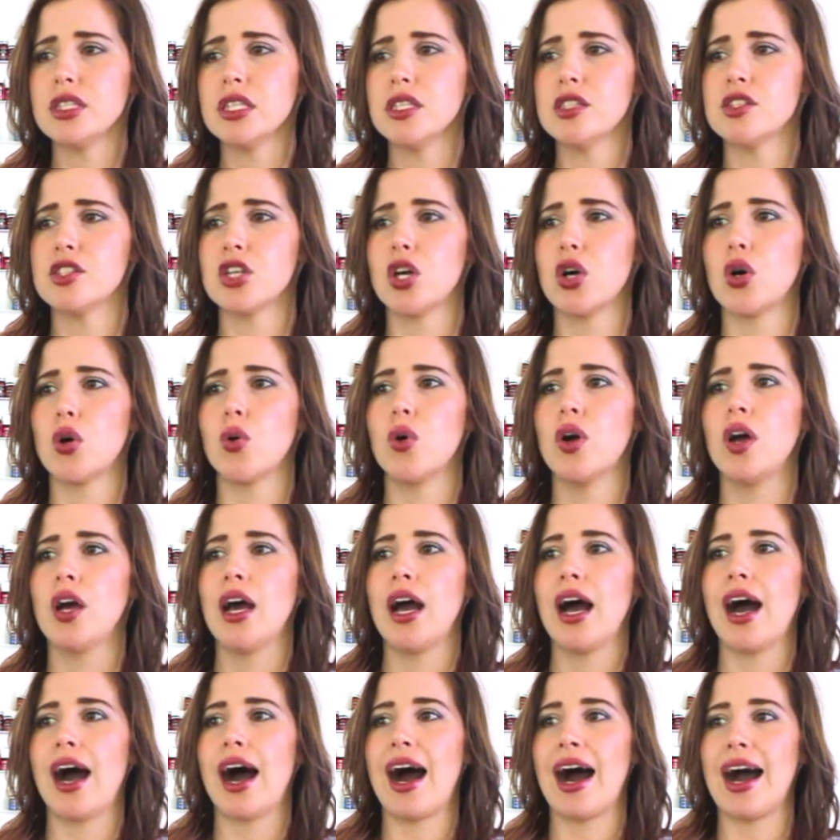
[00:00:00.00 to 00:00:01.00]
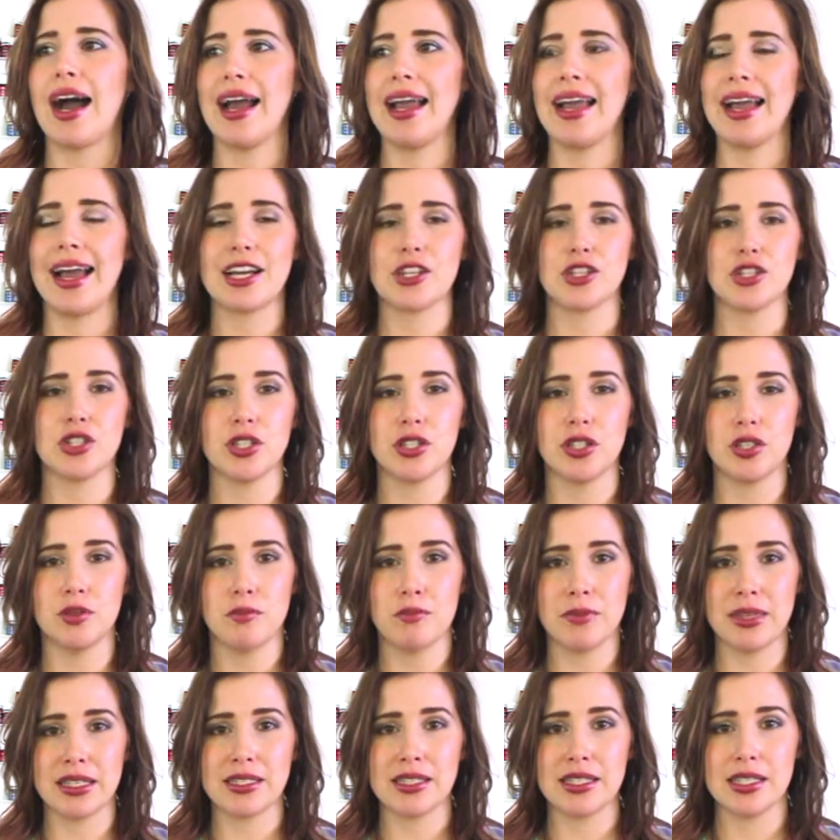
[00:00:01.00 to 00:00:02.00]
So I actually
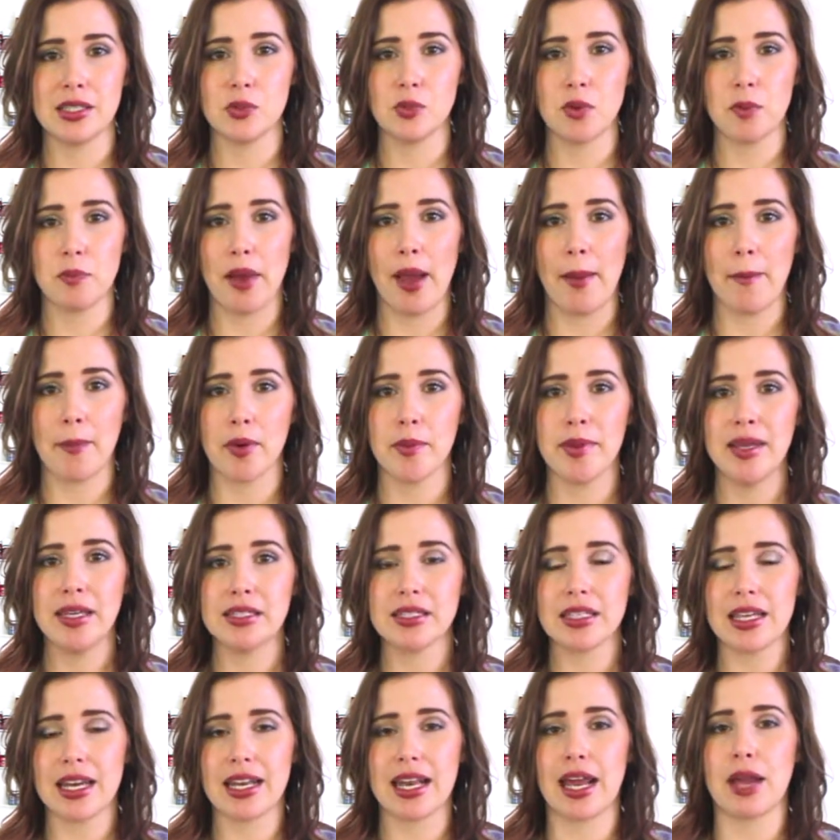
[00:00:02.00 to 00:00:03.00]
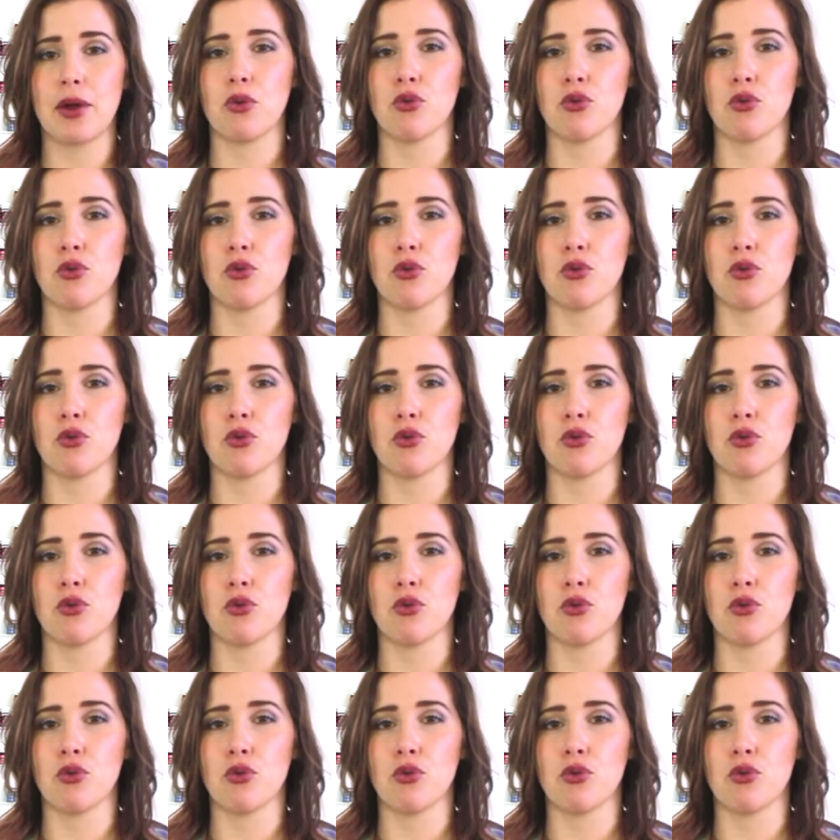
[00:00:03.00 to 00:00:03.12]
mix this with peppermint and I